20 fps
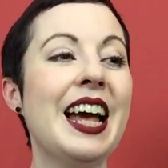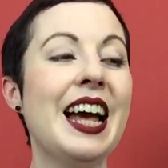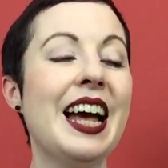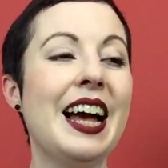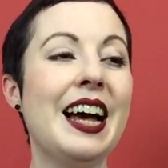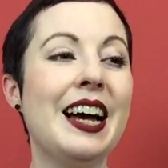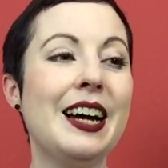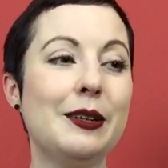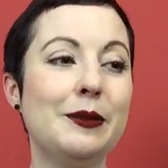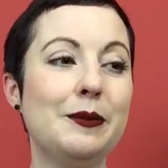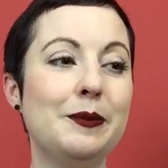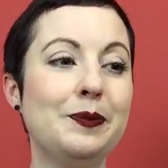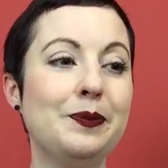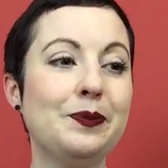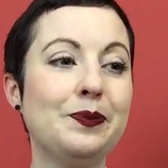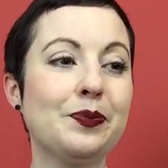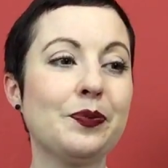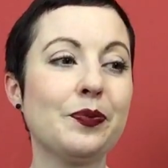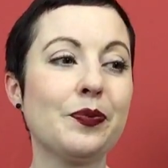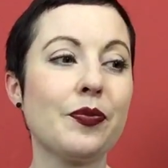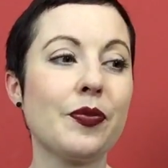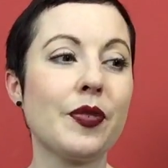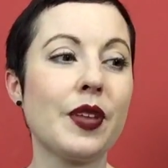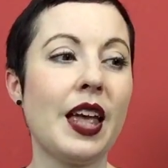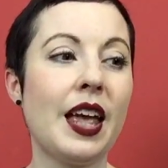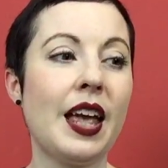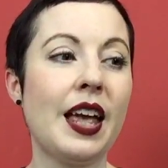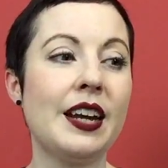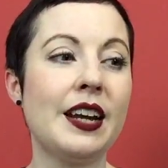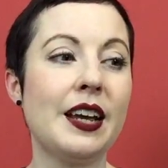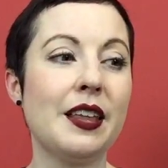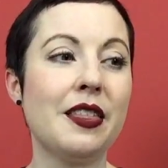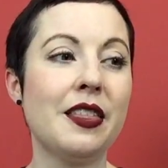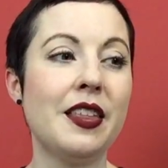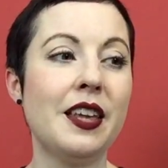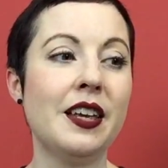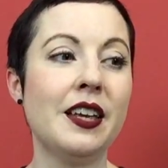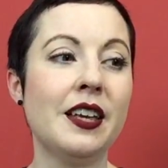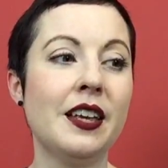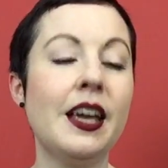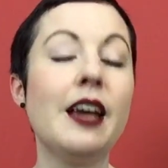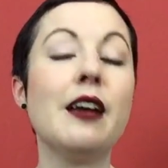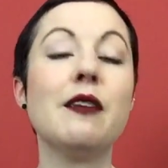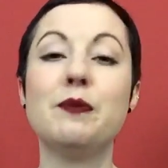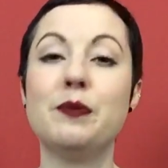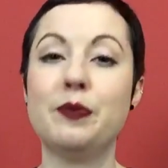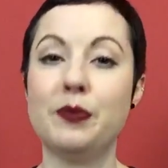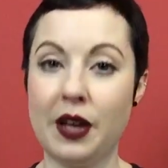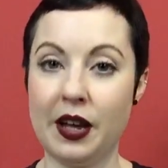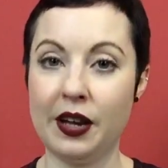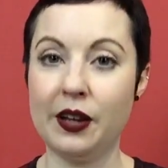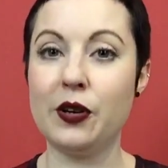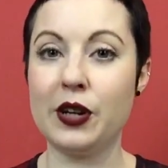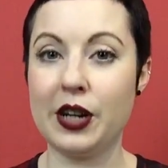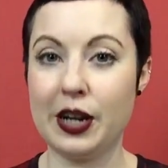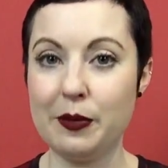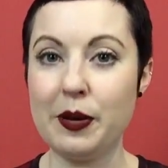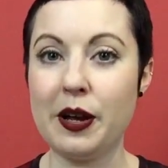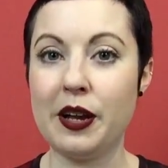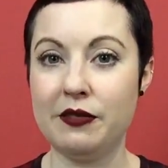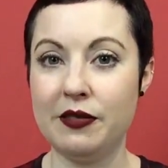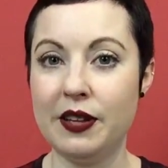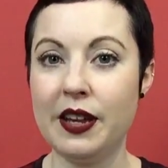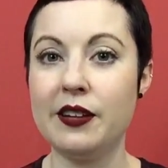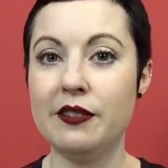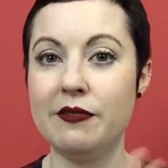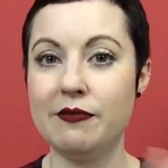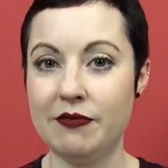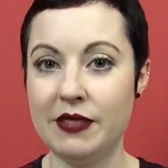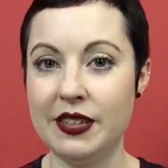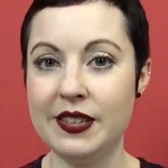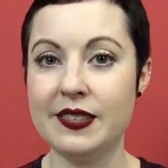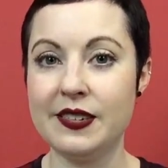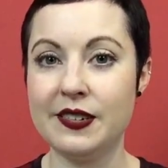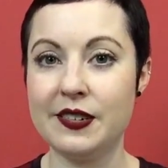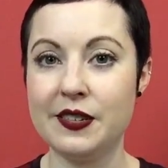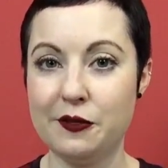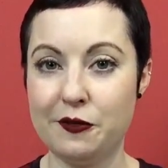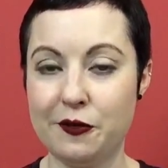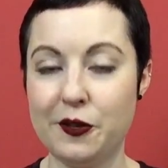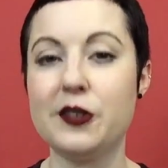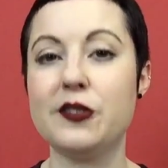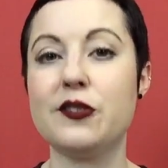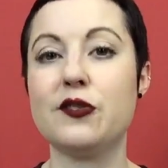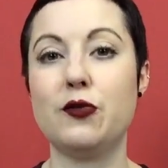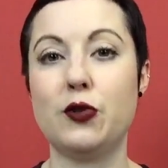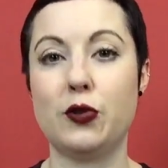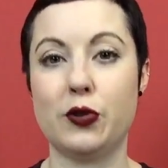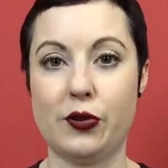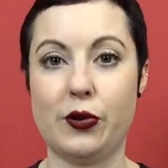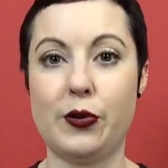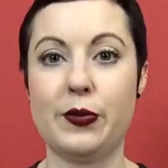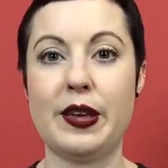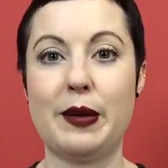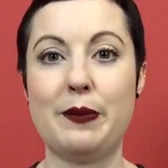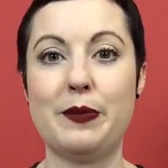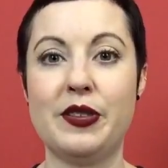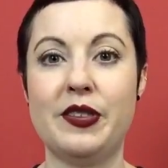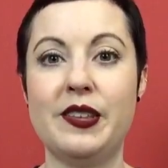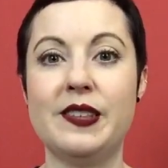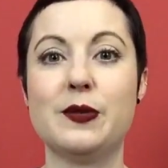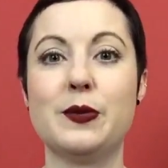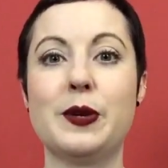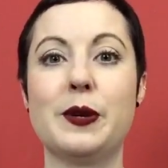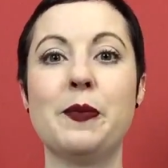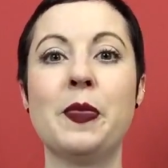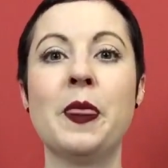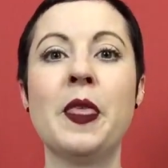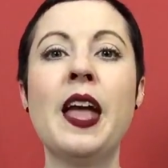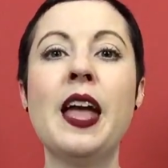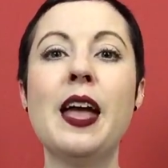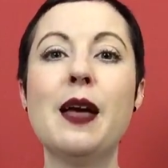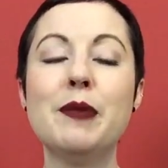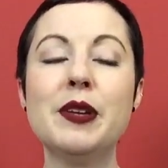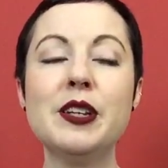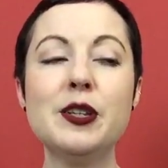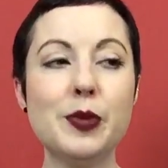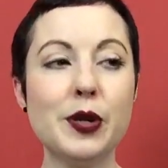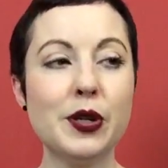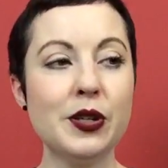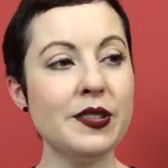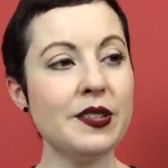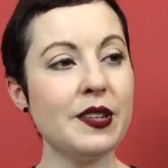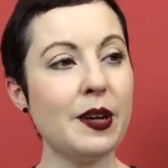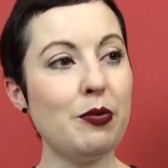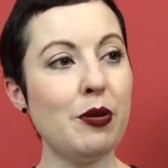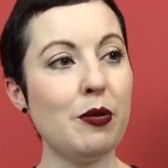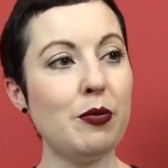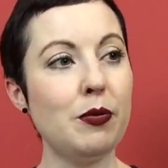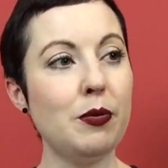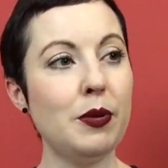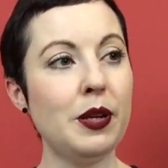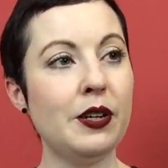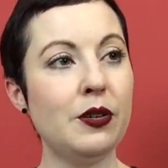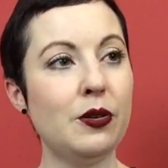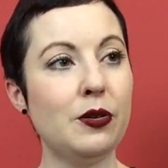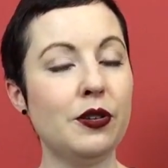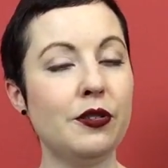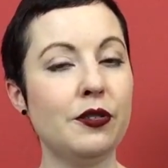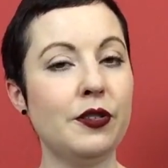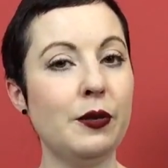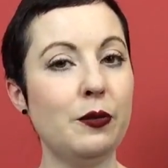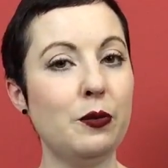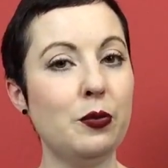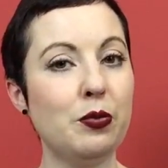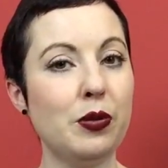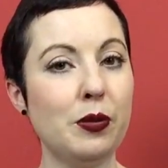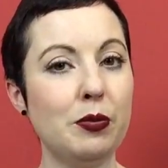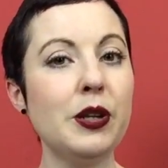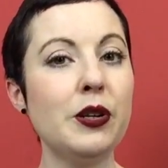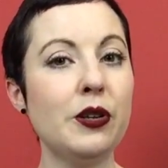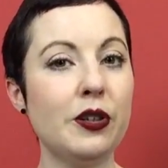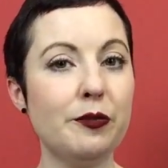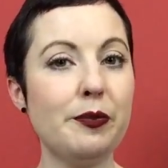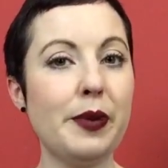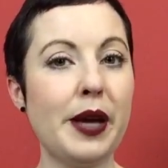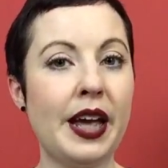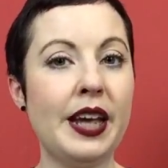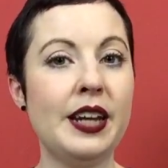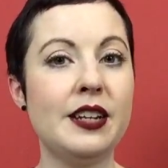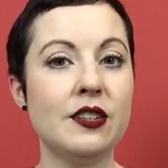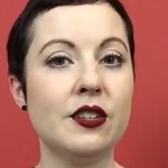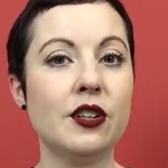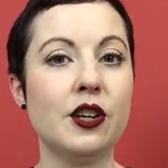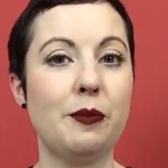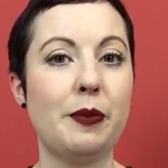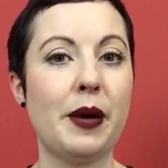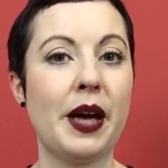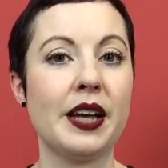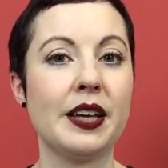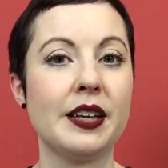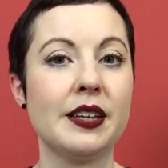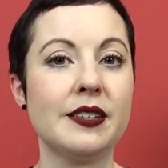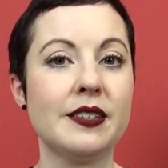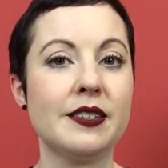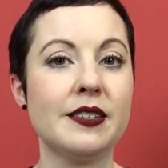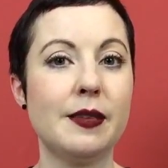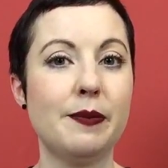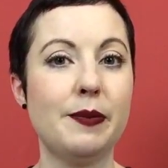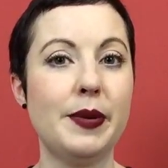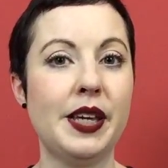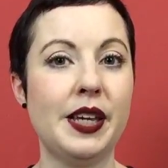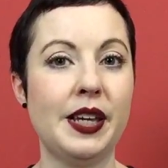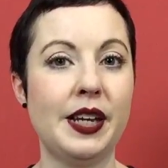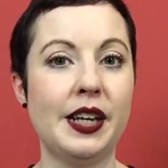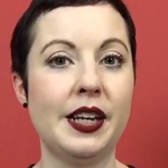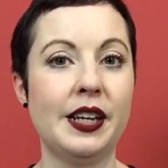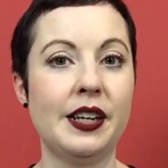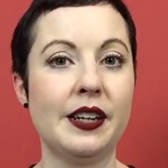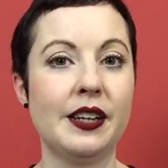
And I think, yeah, I had listened to the first 4, so I was up to this one. But to be honest, it probably could have paid to go back to the beginning